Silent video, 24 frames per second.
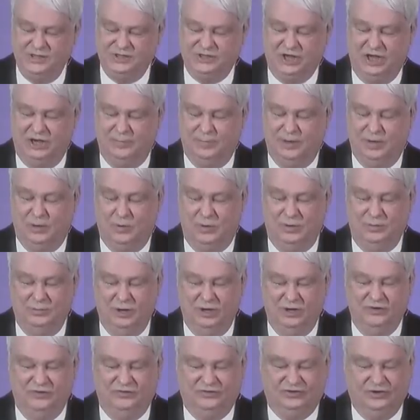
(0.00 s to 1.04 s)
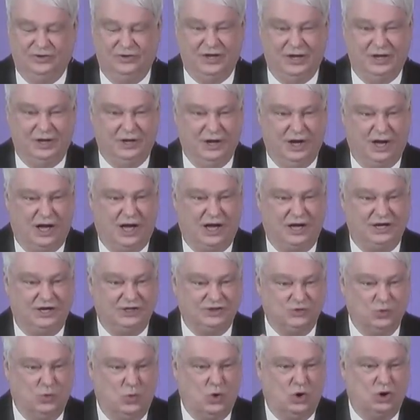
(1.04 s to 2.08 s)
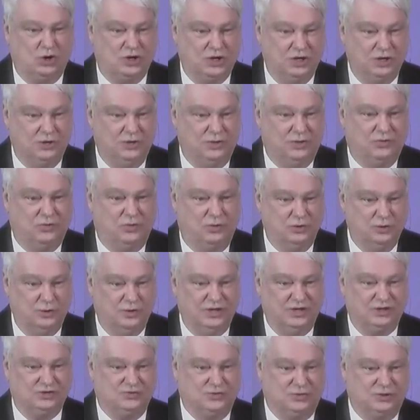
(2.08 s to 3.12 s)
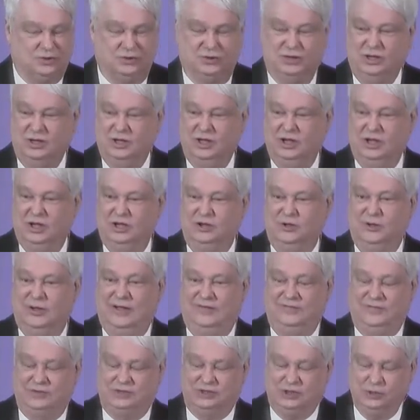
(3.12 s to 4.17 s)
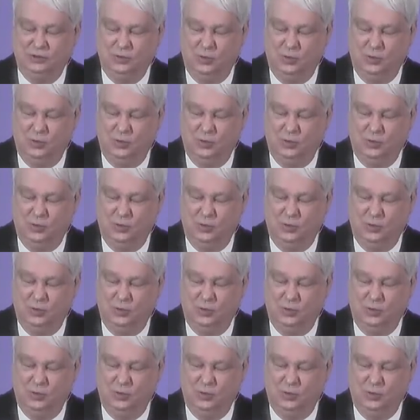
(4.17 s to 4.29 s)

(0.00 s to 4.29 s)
going to be removed so that God is working through Israel. You have the two